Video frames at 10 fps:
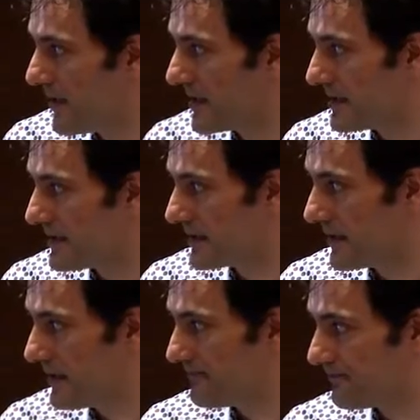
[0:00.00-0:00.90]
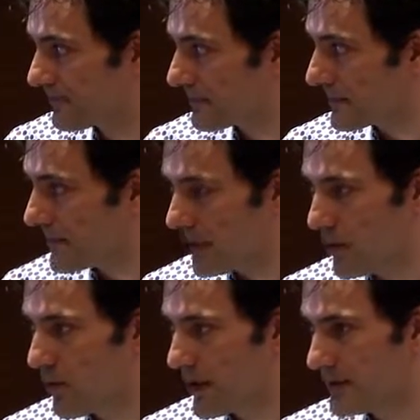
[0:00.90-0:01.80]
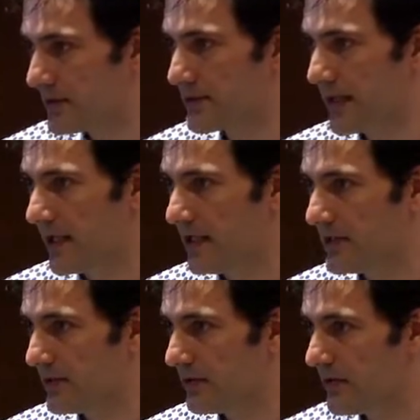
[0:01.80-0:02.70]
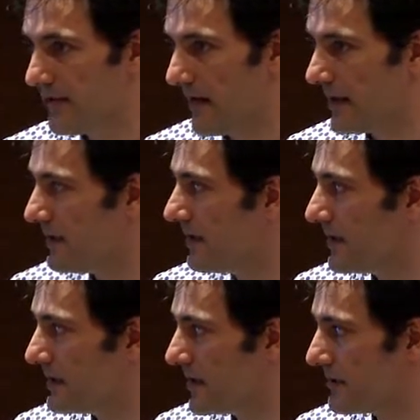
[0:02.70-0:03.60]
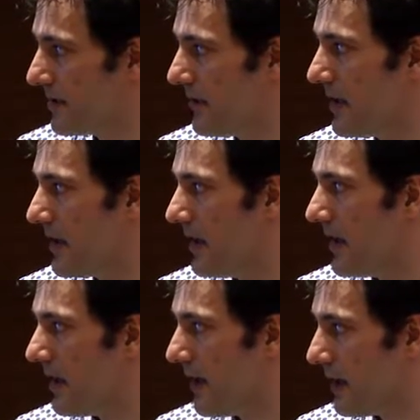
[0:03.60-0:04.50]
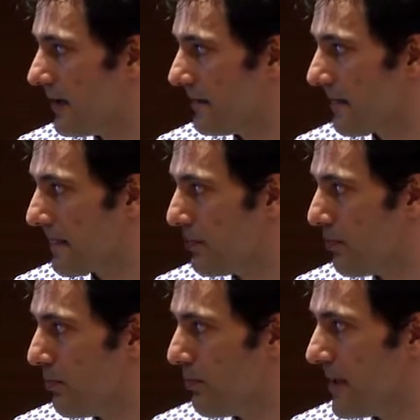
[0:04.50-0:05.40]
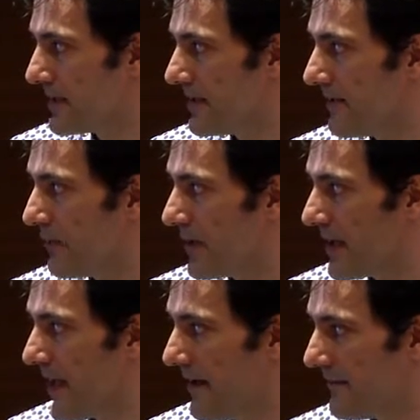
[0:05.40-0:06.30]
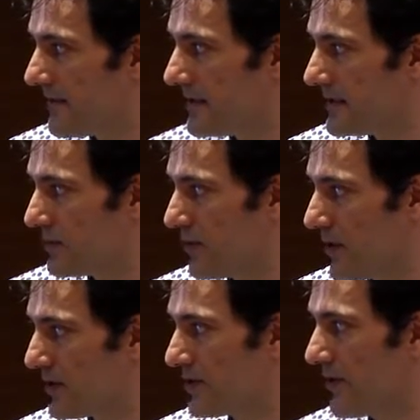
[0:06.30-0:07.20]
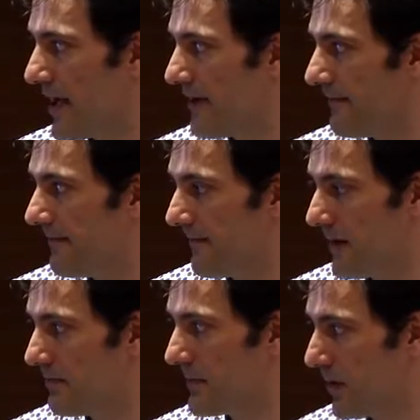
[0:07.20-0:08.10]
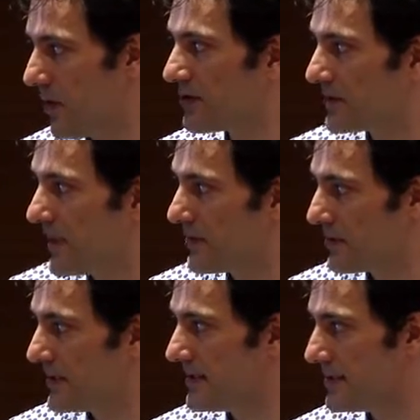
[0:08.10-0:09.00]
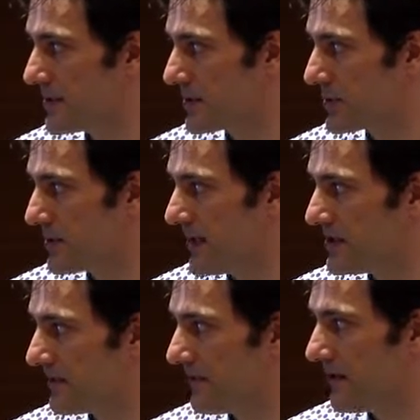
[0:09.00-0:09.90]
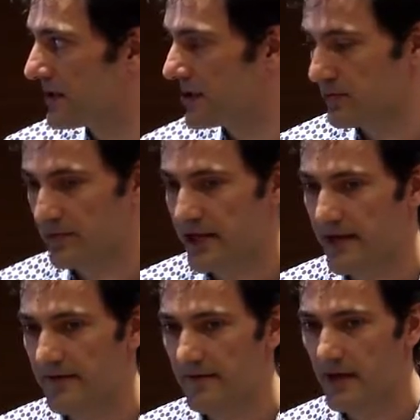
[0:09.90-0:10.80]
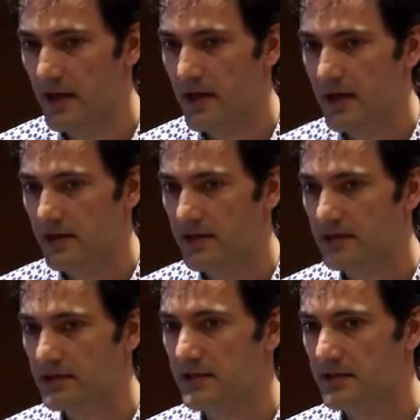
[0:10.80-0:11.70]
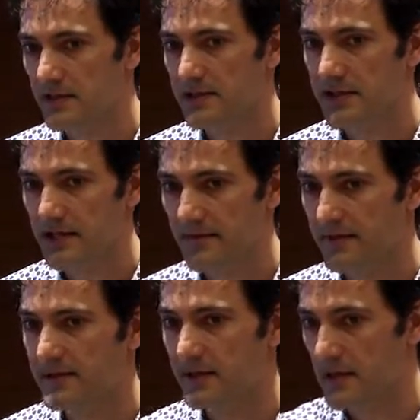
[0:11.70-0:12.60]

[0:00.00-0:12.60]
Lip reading: it's quite tricky to define in general. But if we have this, we also have, alongside this transformation function, we have the uncertainty of this